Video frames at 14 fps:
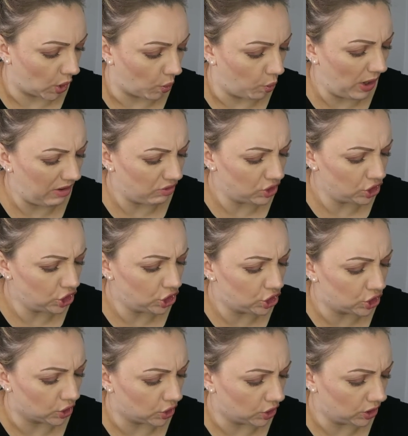We're
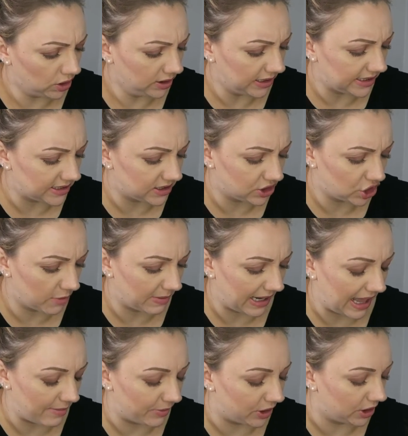unsure, it's sherbet
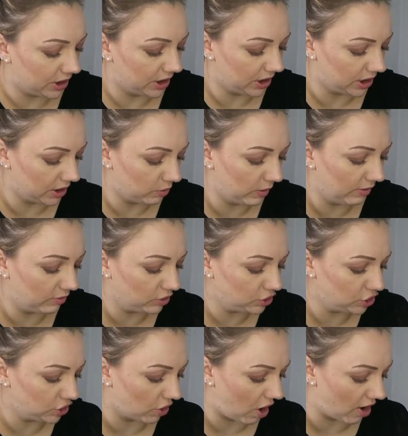lemon, we're
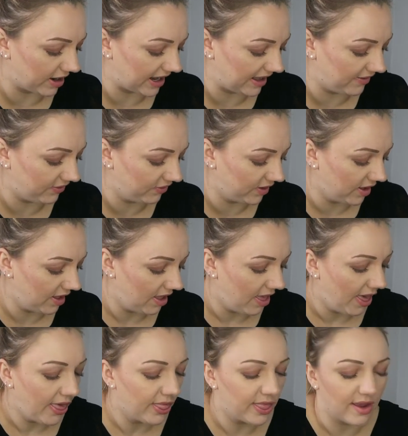unsure on if
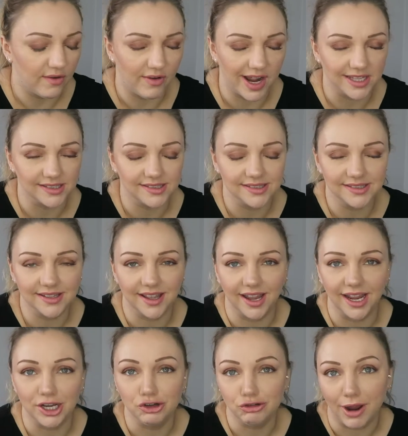there is
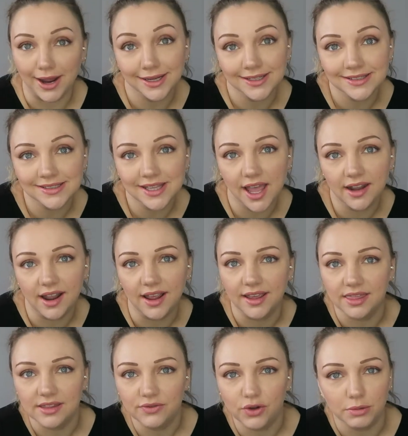a dragon inside, like
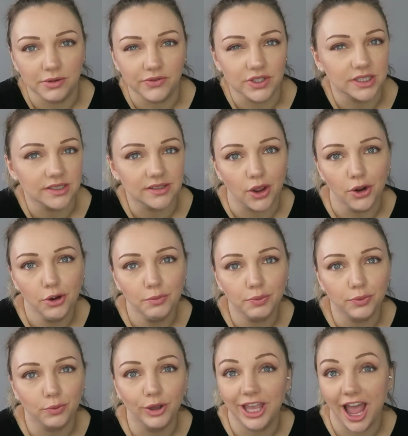in the form of a soap.
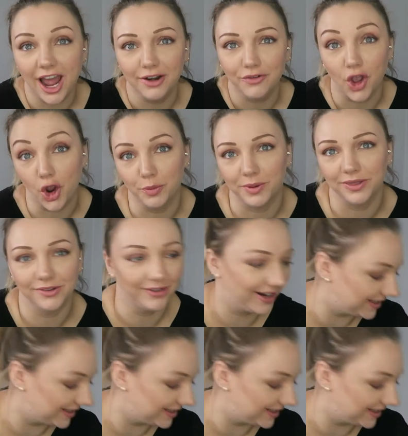We're kind of hoping there